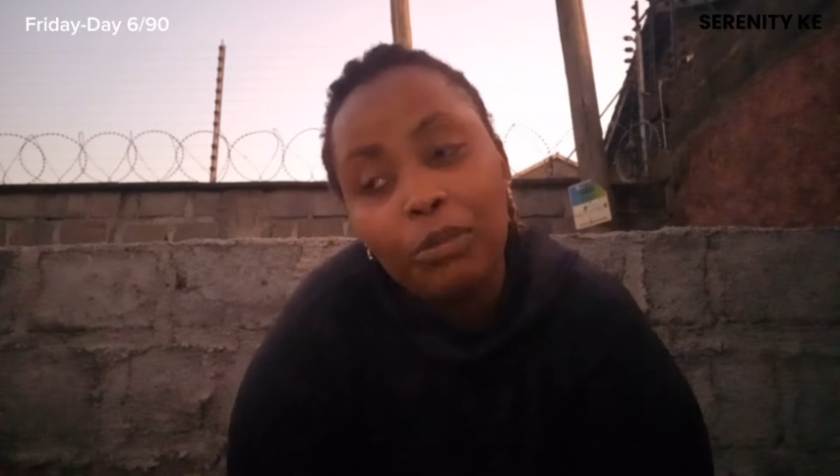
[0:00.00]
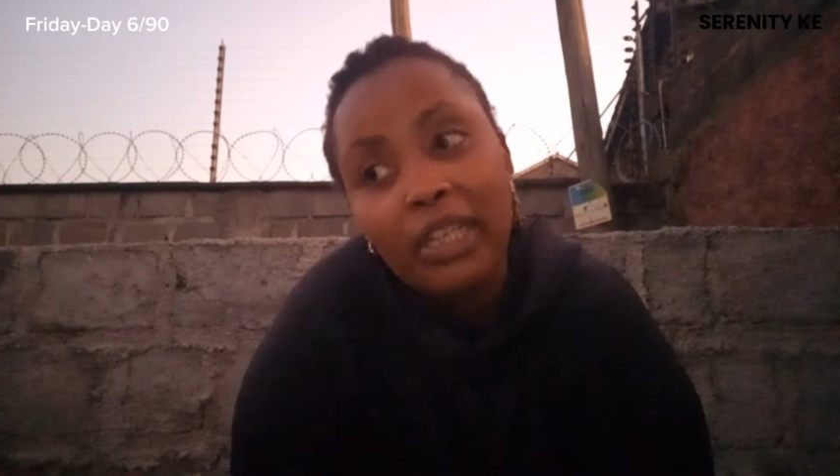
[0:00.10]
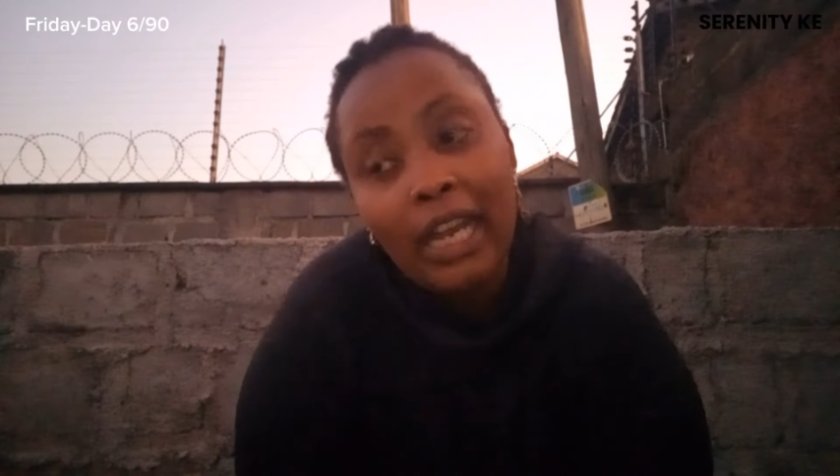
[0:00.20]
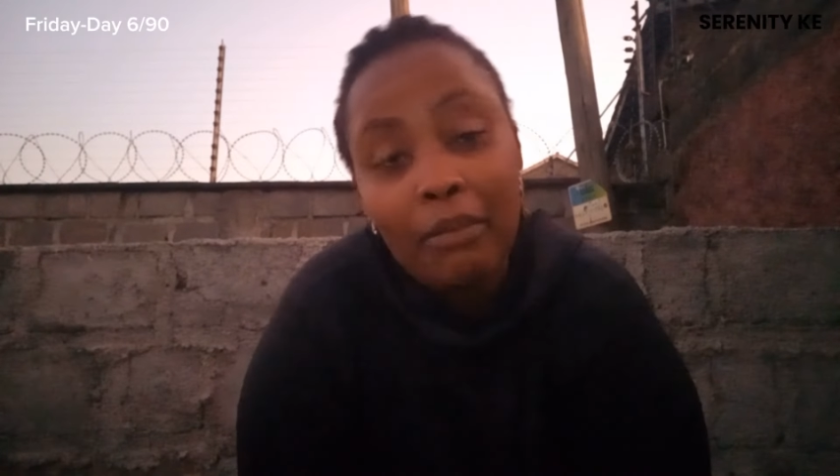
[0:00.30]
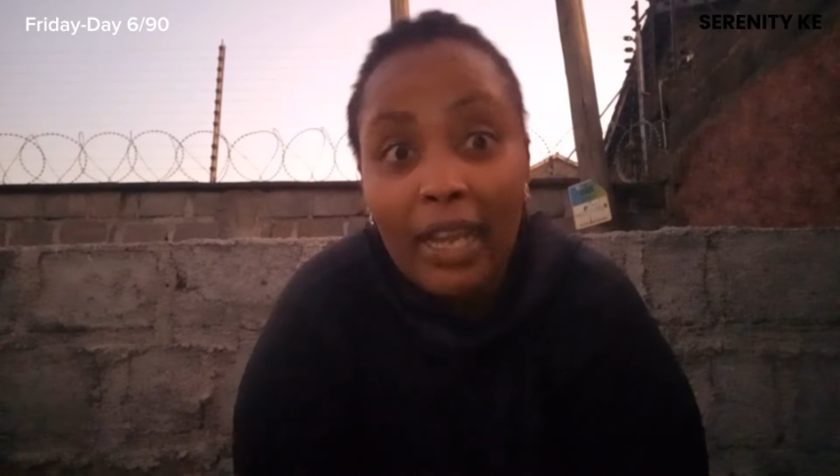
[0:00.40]
to
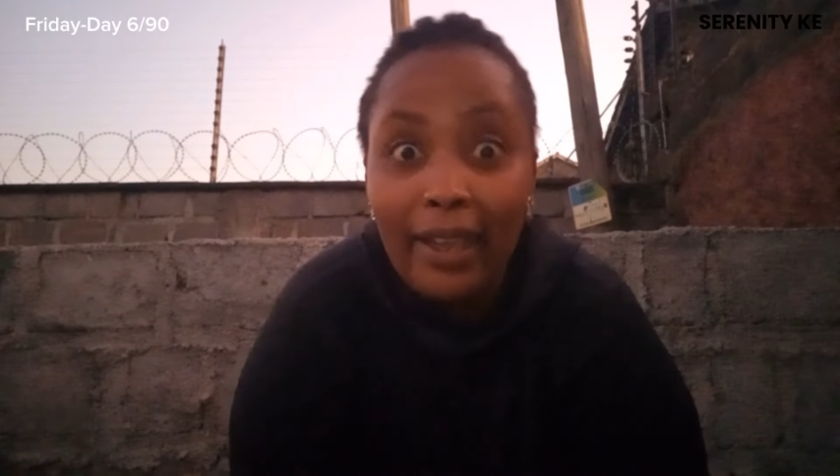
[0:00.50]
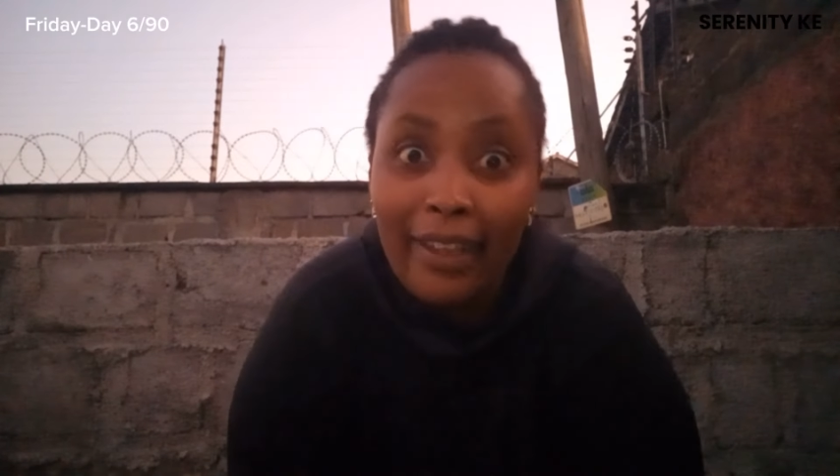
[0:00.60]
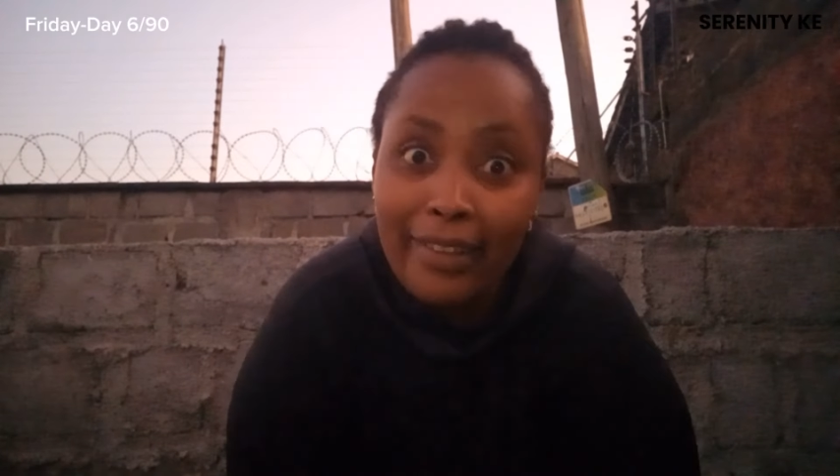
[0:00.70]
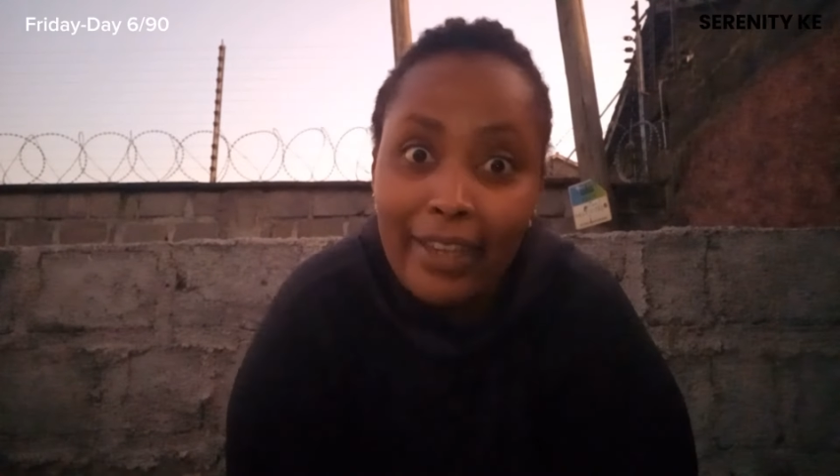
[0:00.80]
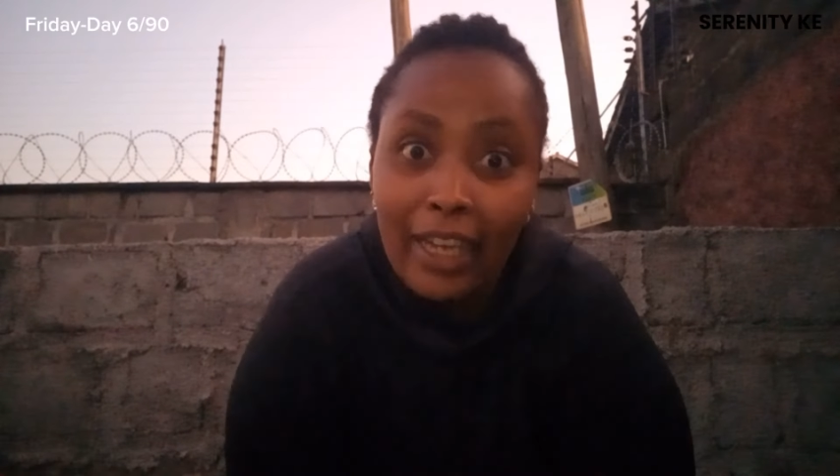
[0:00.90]
becoming a
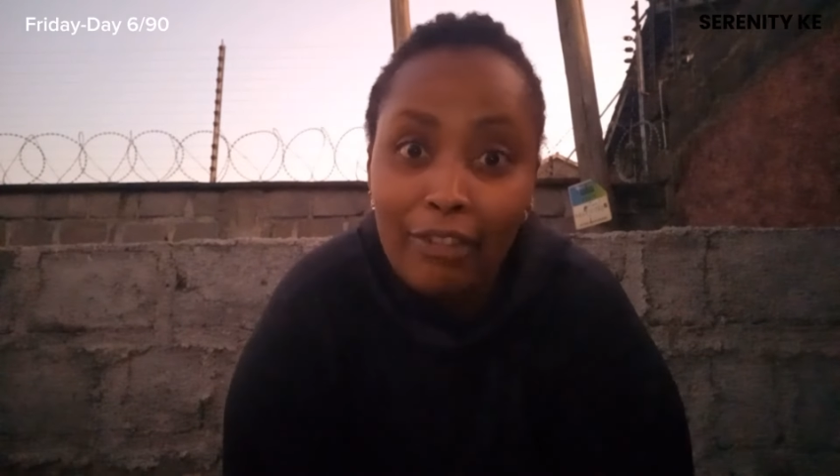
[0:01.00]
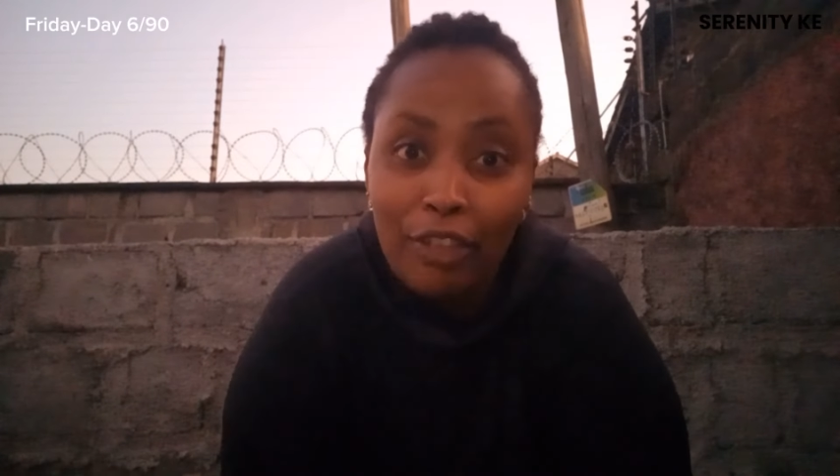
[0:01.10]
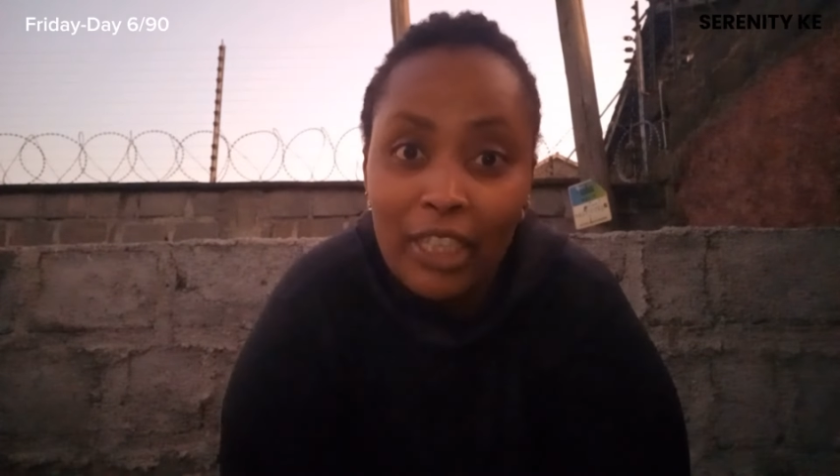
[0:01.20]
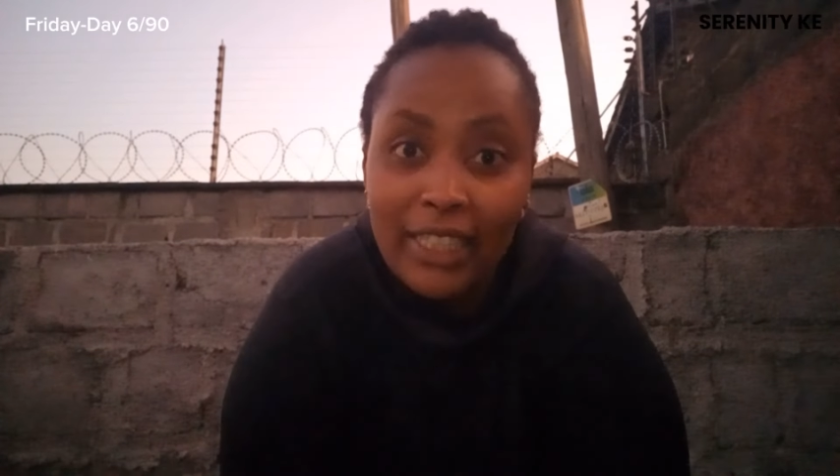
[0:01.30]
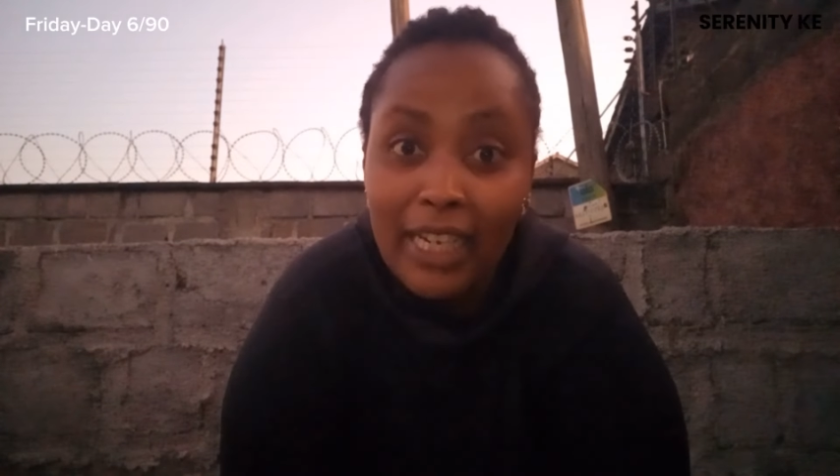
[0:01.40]
health
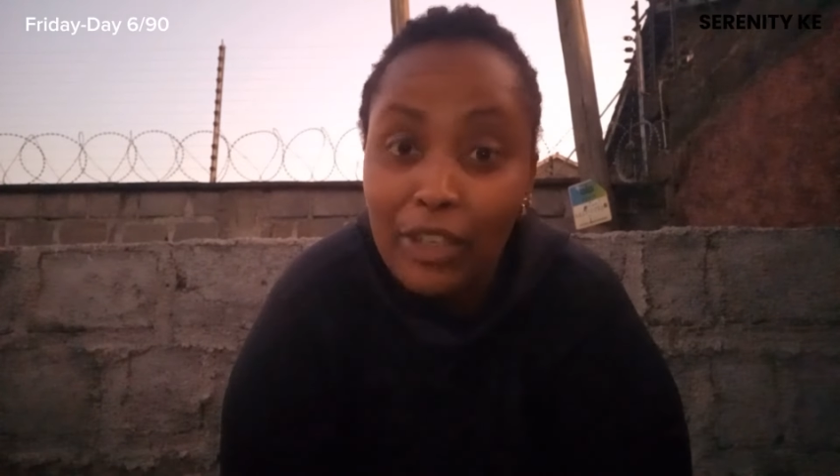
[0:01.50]
advocate.